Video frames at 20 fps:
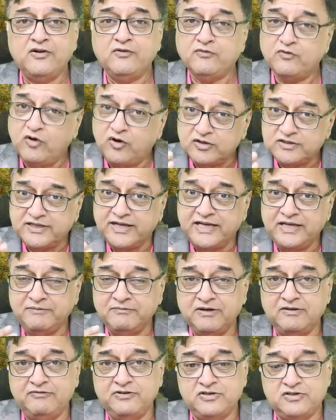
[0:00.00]
or the
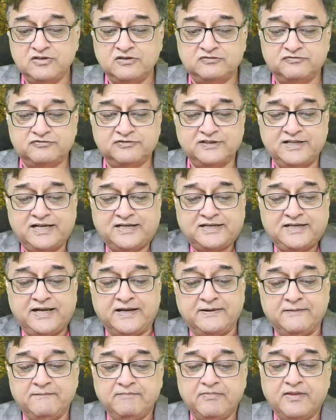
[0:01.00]
animal which you have selected.
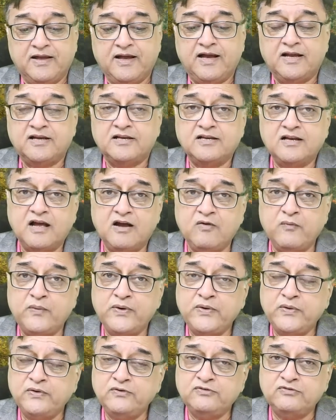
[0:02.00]
And now
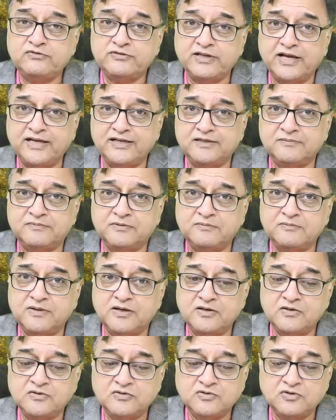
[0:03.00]
when you are inside the puma,
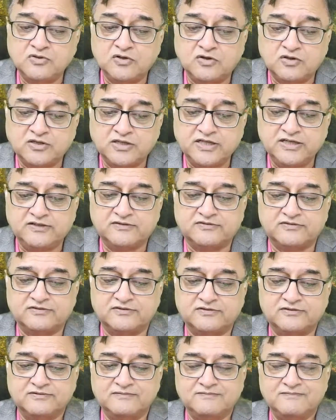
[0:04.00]
notice
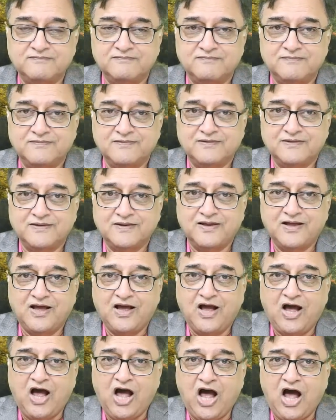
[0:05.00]

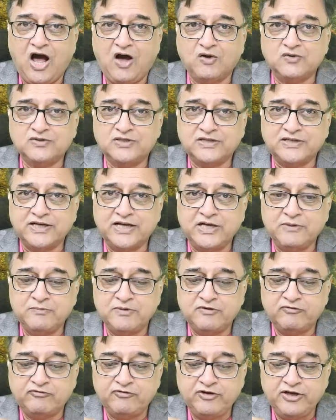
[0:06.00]
how that
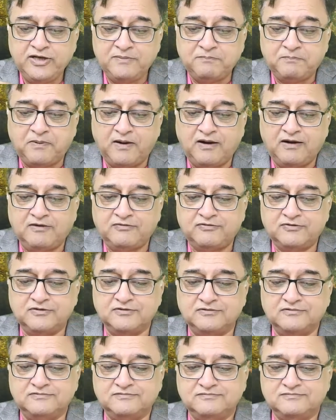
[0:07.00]
animal feels powerful.
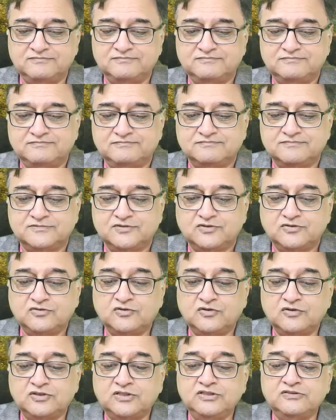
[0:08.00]

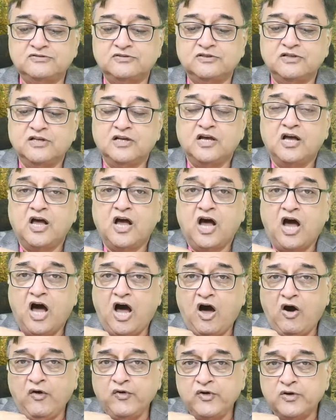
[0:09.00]
Notice
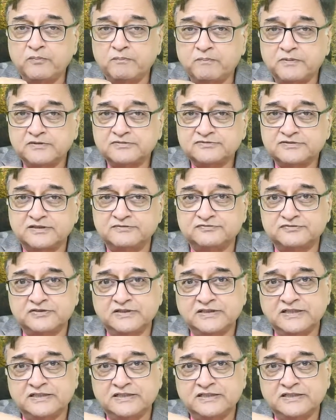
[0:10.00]
how your perception